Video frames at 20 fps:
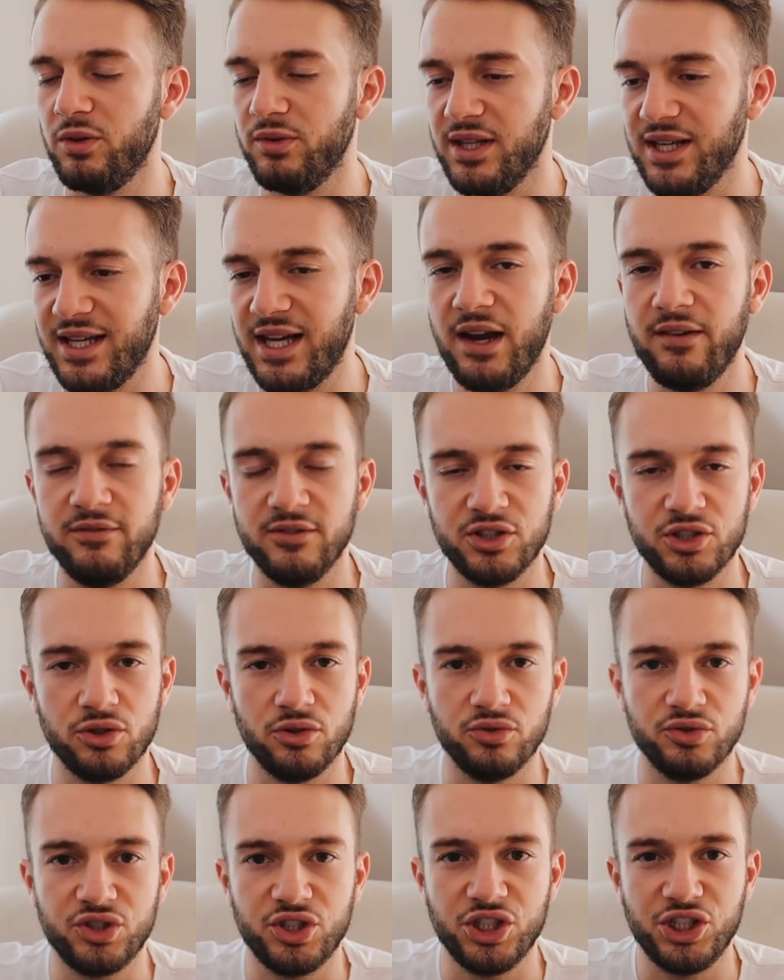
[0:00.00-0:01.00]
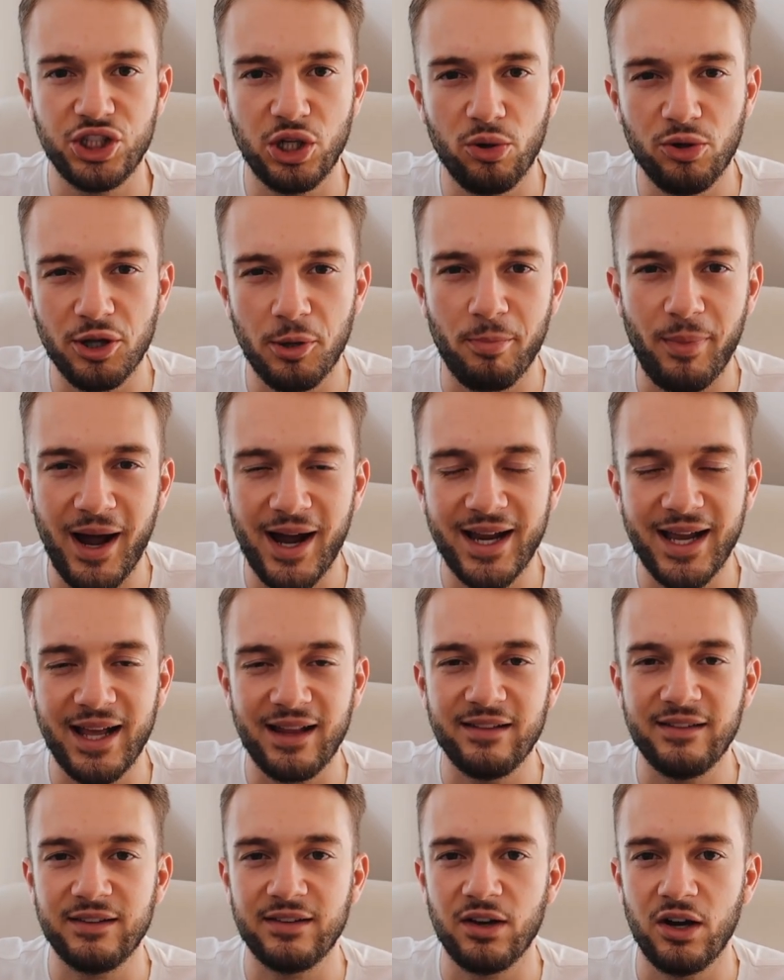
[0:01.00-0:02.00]
you know you're getting results you're showing the back
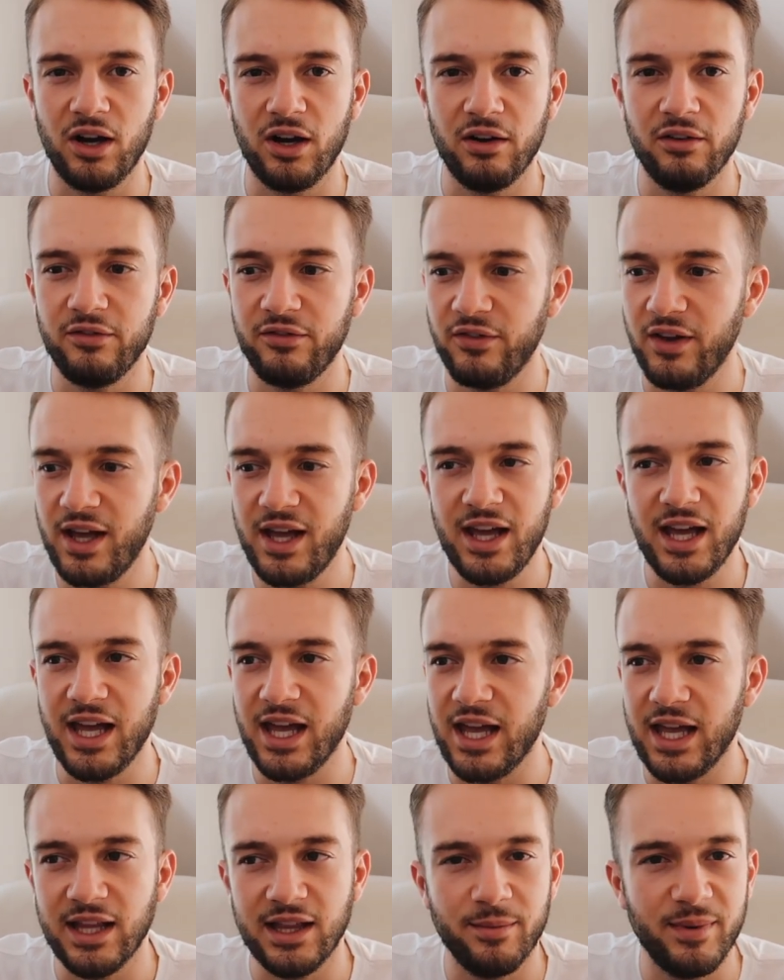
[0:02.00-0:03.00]
end of uh,